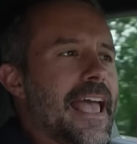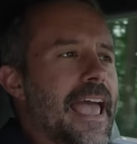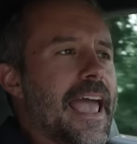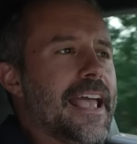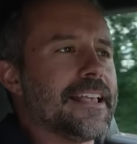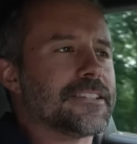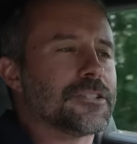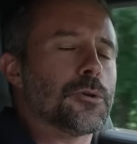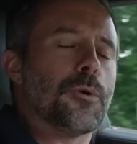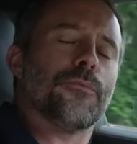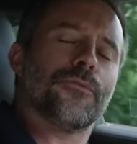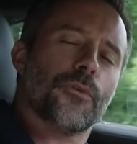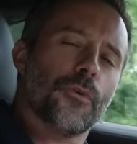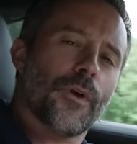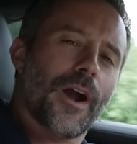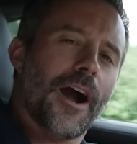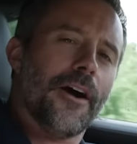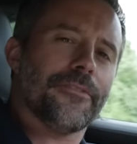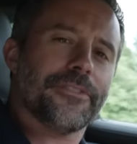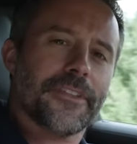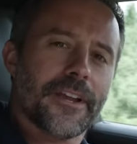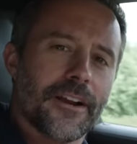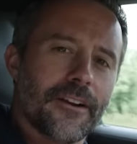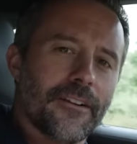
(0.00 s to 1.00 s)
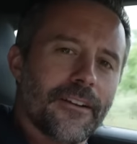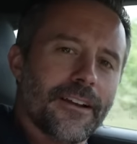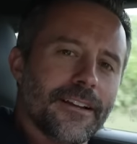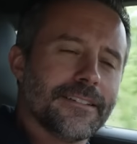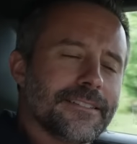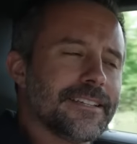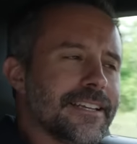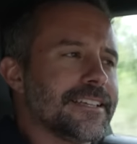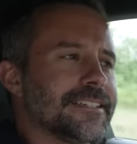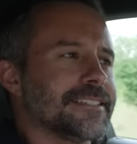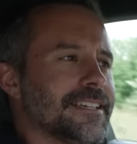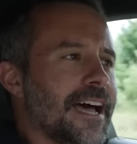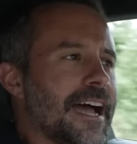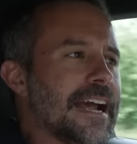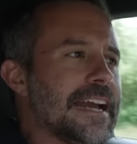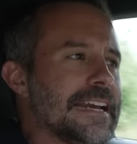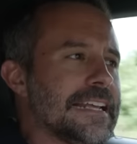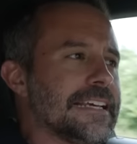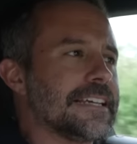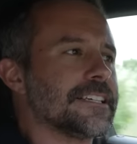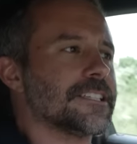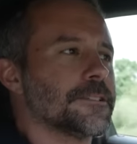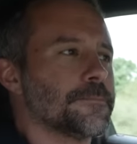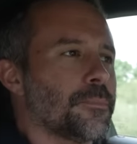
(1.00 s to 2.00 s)
And so if you're out there
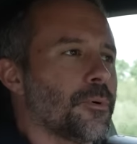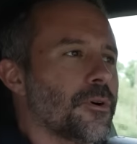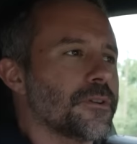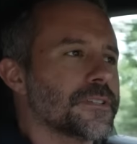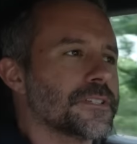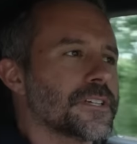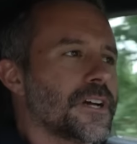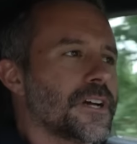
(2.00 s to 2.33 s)
designing a sports